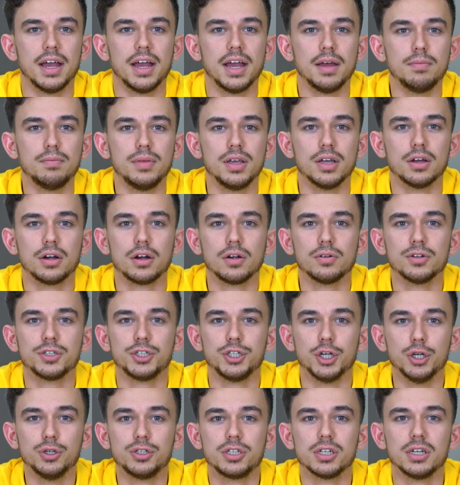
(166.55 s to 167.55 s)
NBR
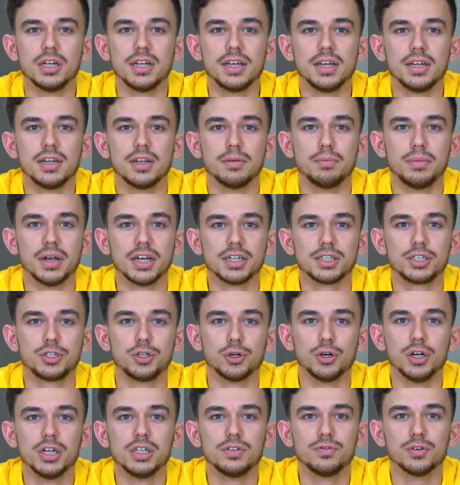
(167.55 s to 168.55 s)
is usually the best
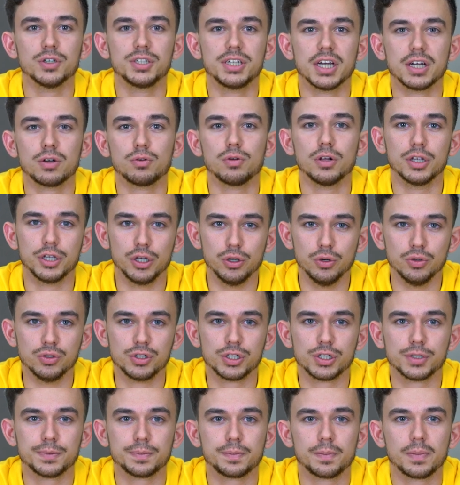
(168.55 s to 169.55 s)
choice for general
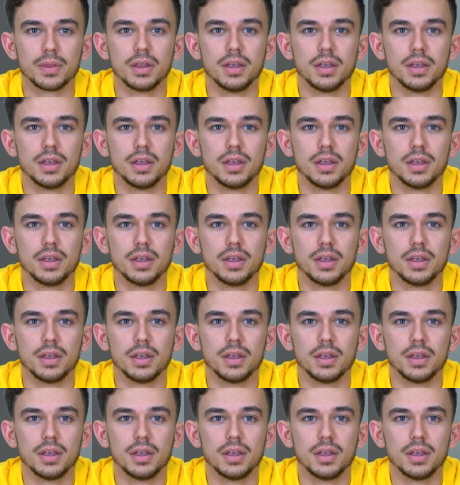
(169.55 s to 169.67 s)
use.